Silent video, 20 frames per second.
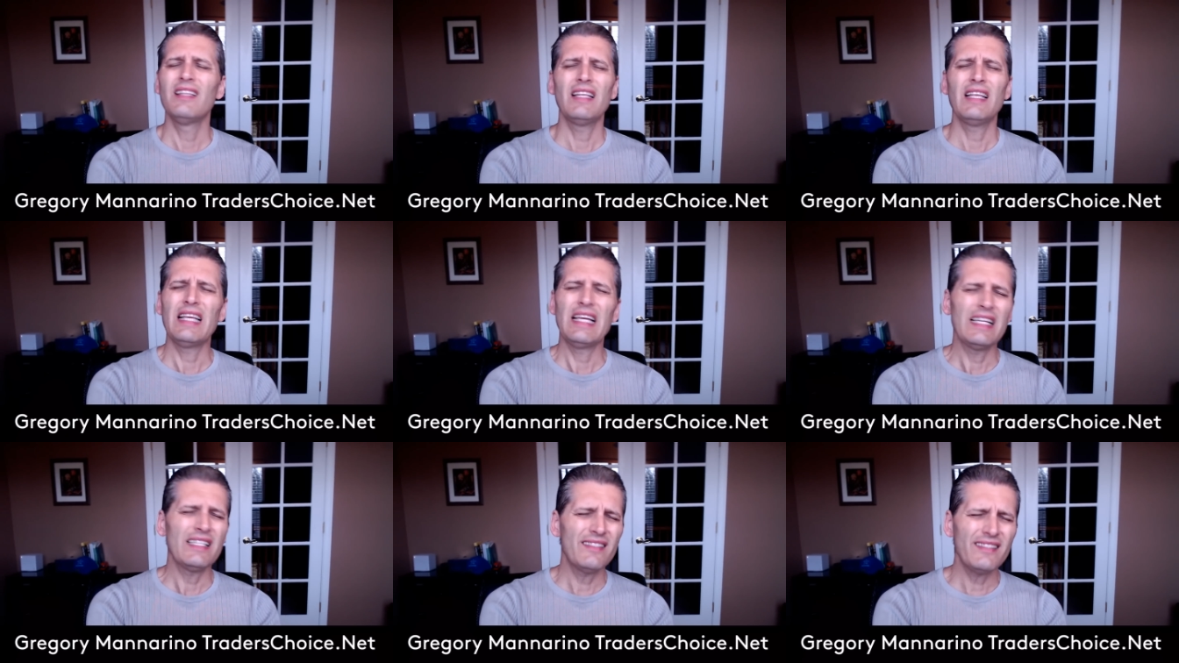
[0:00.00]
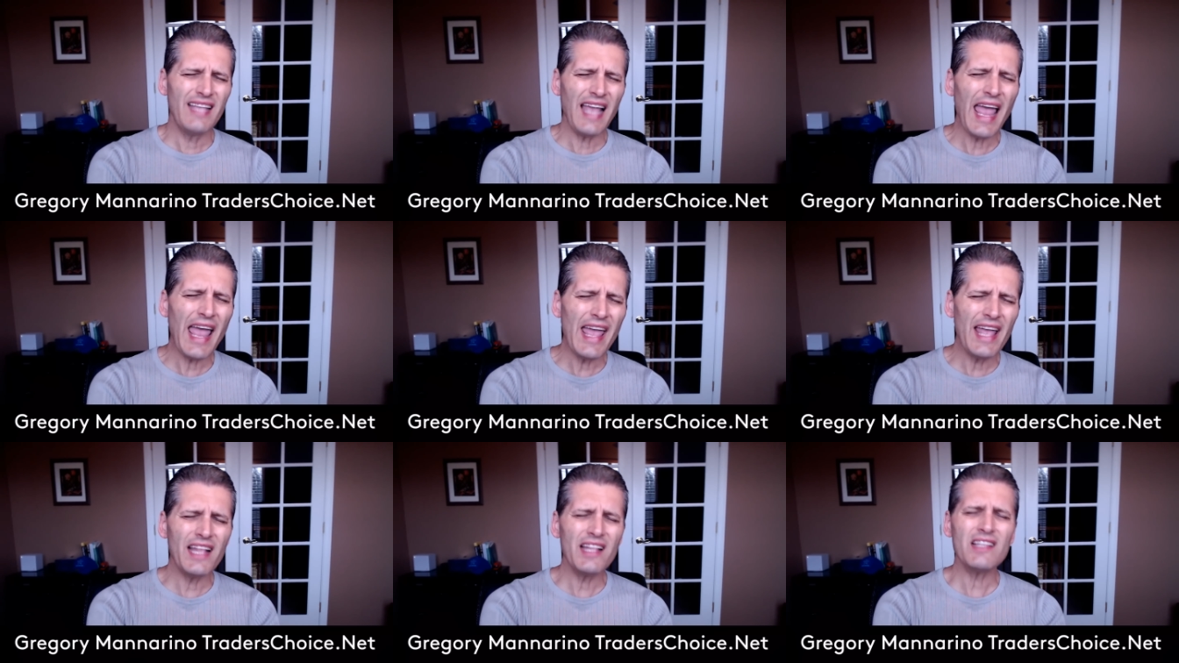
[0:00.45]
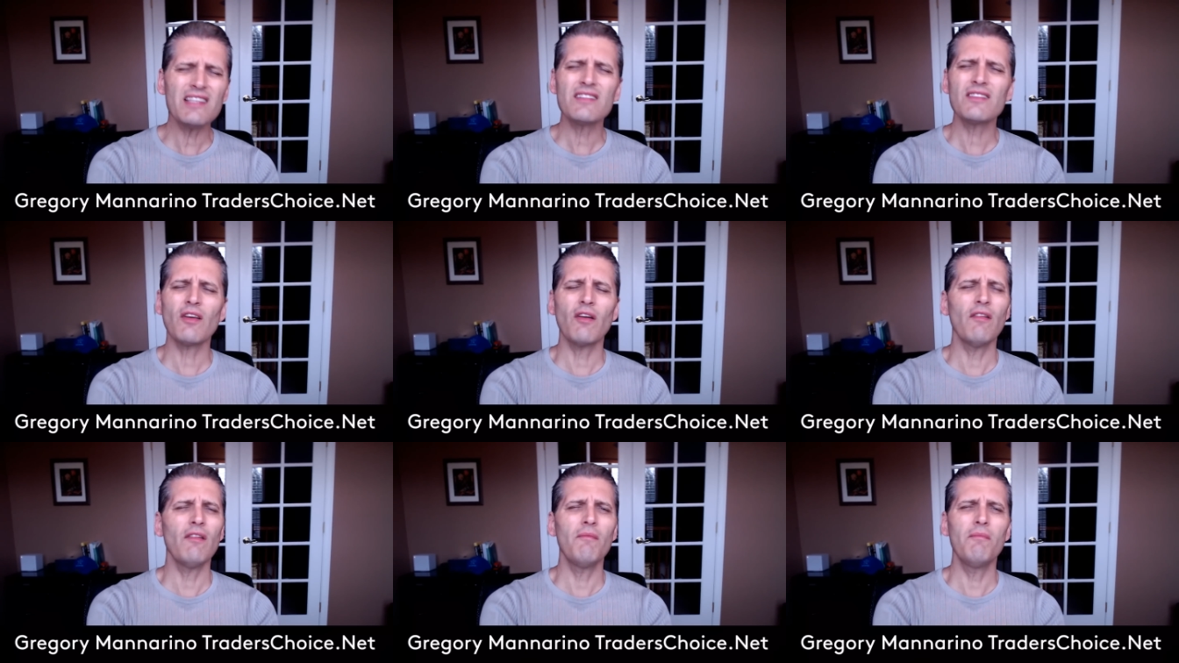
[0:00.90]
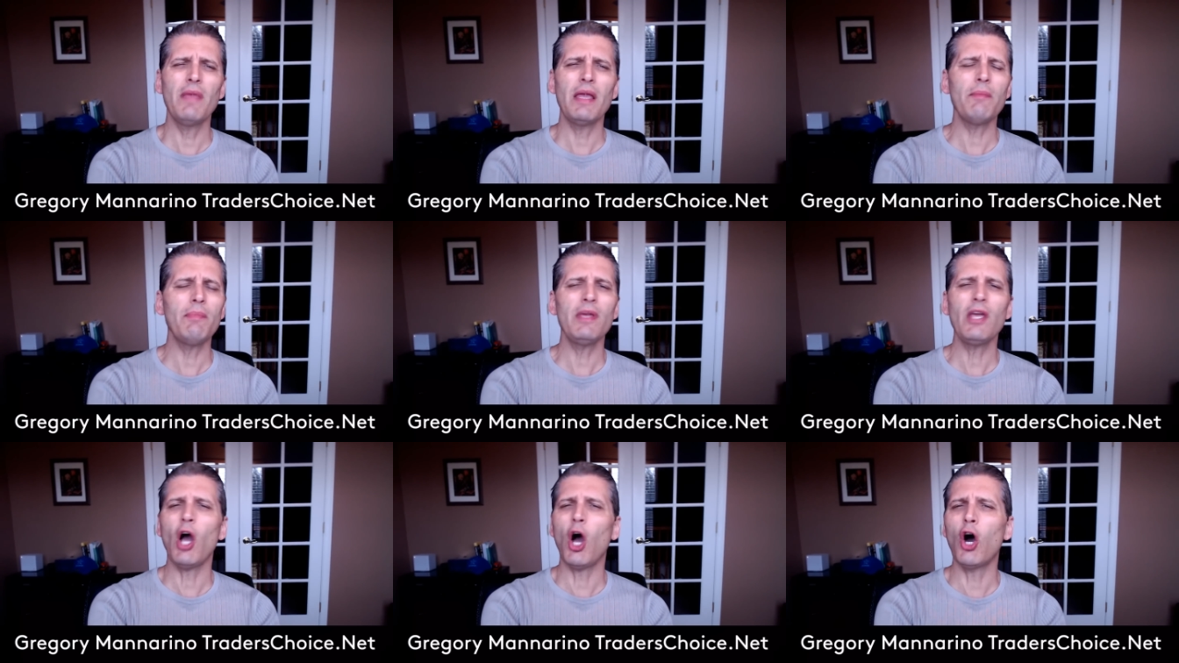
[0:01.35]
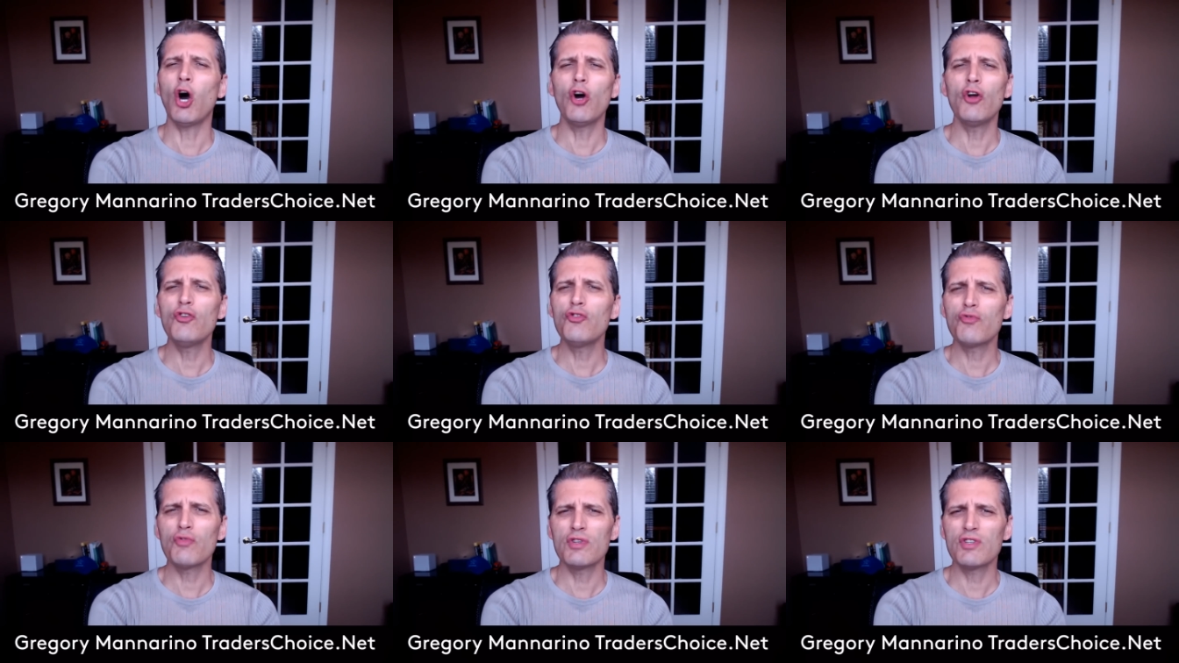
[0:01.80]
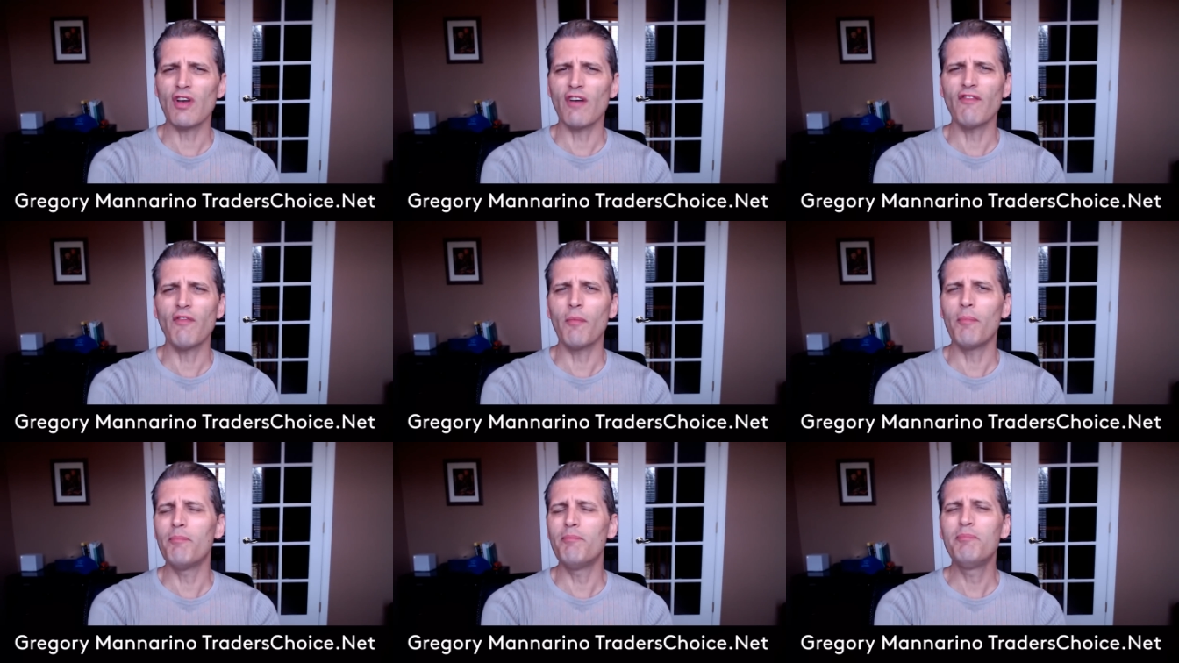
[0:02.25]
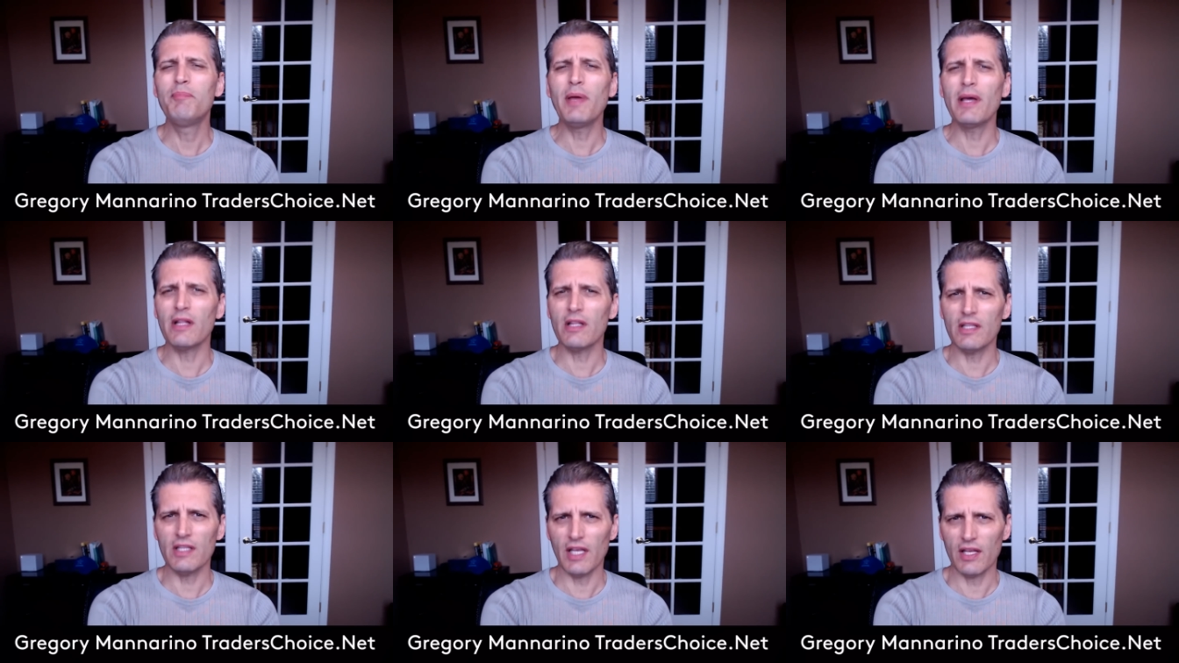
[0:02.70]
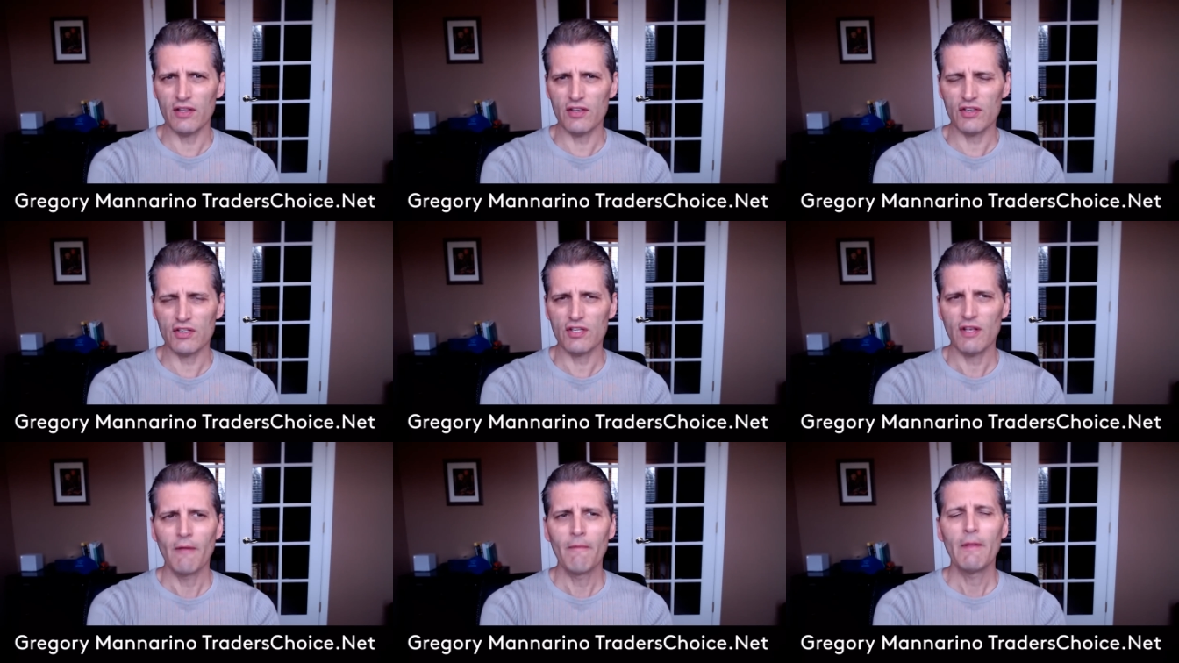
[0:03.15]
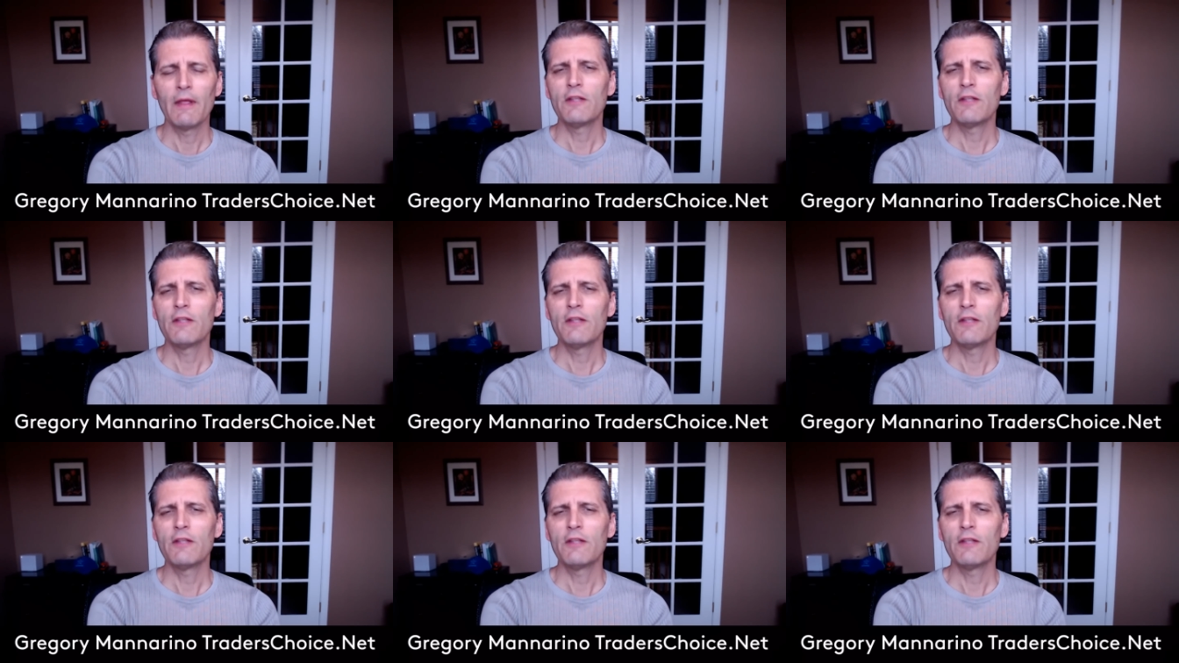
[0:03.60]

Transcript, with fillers: tens, maybe hundreds of billions to